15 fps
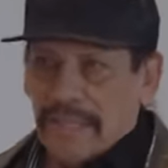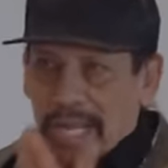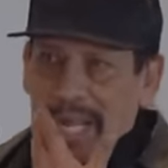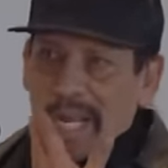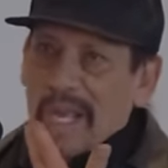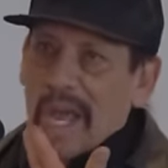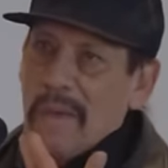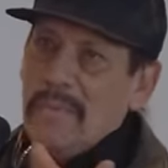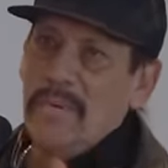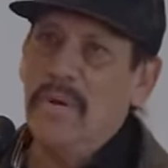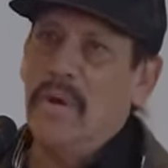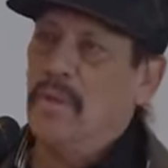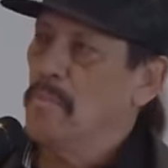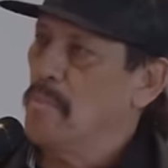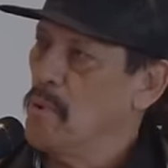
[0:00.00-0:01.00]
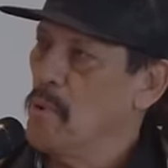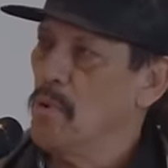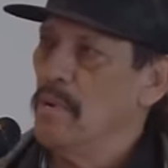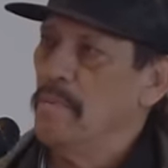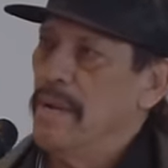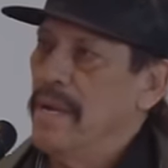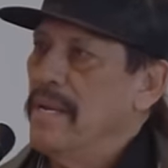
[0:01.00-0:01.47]
"Danny, I've been on the
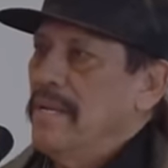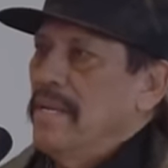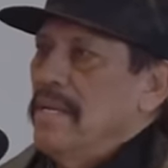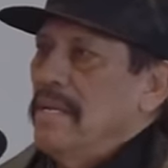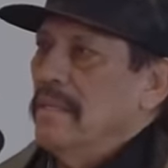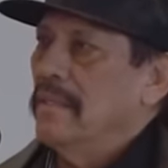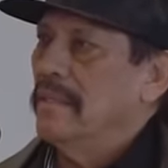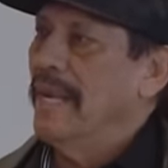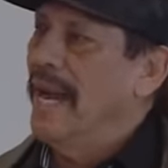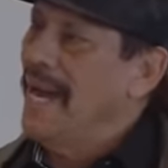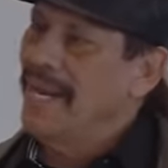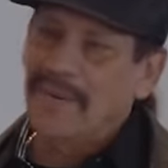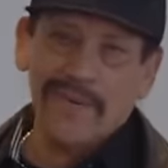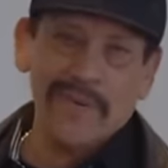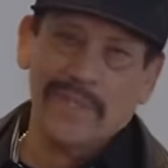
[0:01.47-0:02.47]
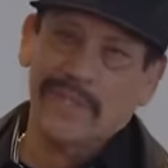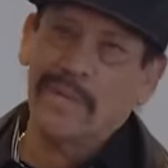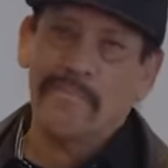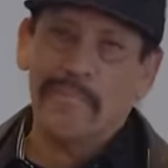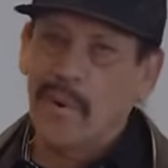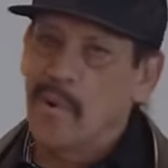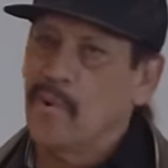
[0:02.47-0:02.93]
program 8 years." Now, I don't know what
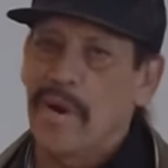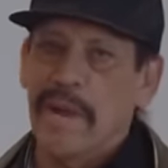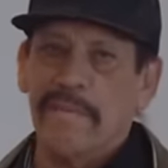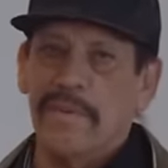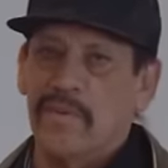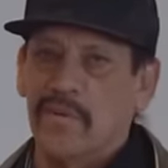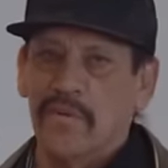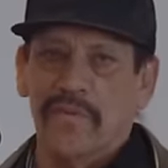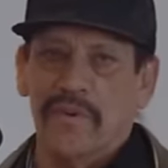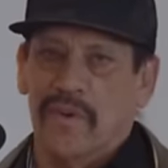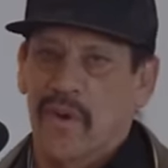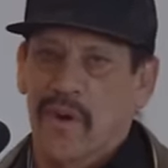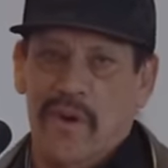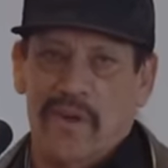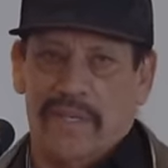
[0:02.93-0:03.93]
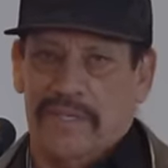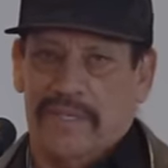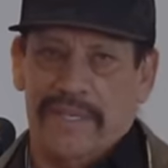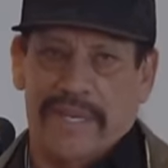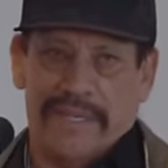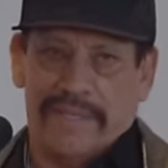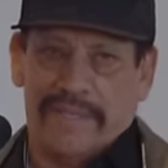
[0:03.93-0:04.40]
the program in juvenile hall
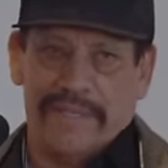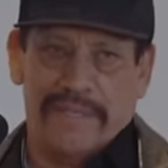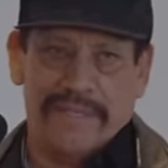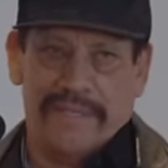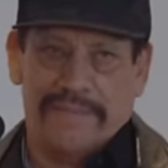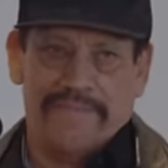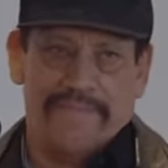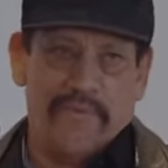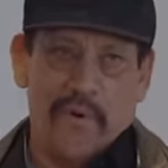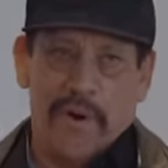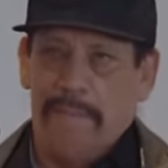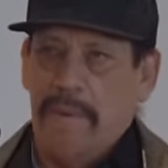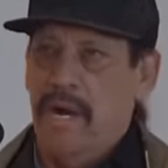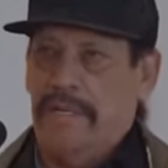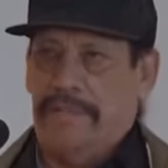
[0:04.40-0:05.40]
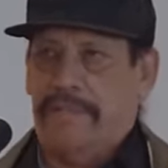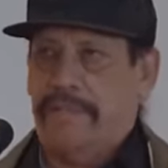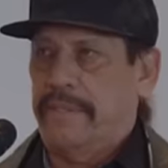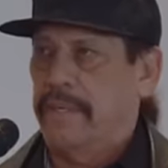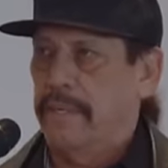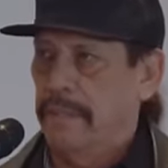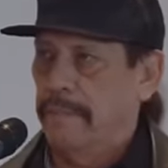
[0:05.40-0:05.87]
is, like 4
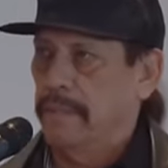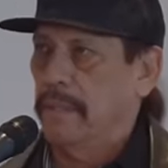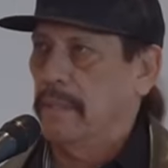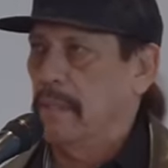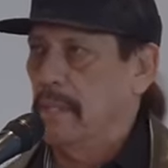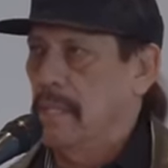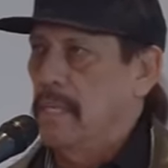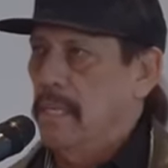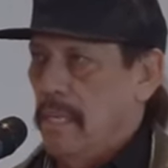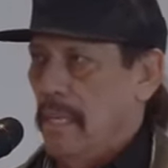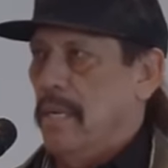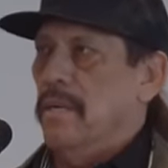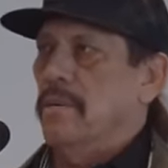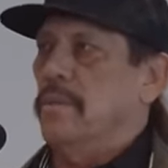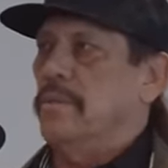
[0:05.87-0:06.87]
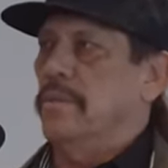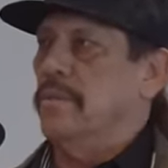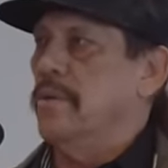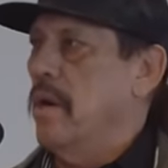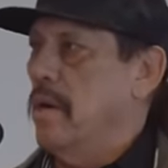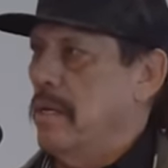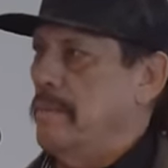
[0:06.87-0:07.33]
months, you know what I mean? I don't know what you're
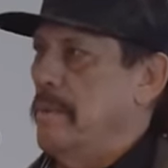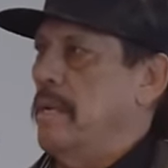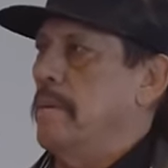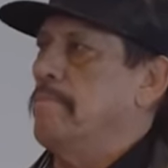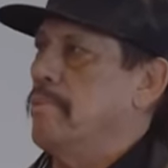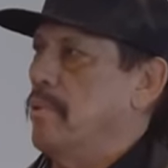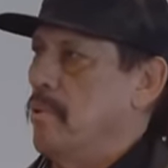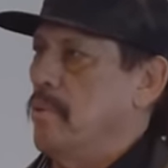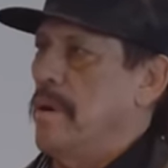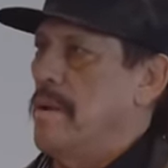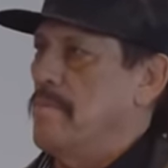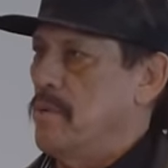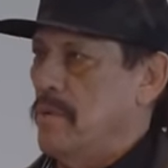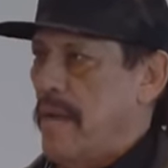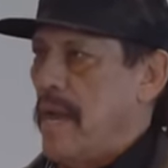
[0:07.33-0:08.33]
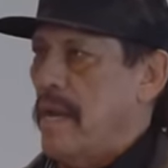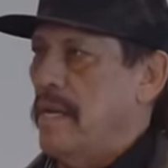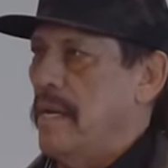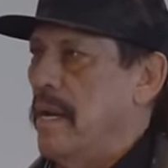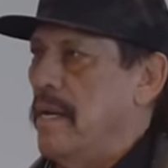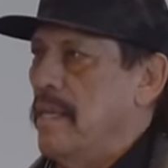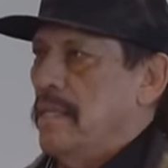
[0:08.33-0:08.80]
talking about, a program. You can't
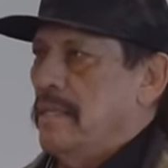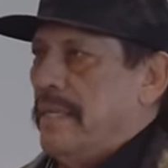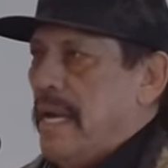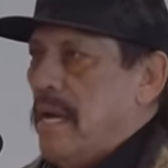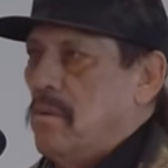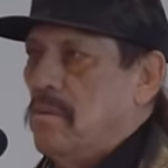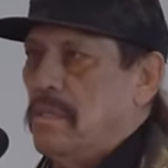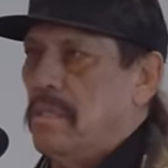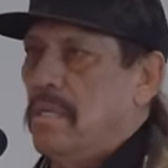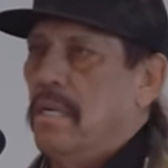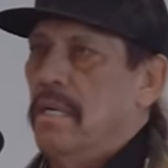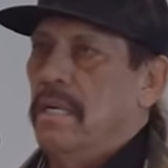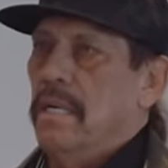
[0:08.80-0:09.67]
get out of this house.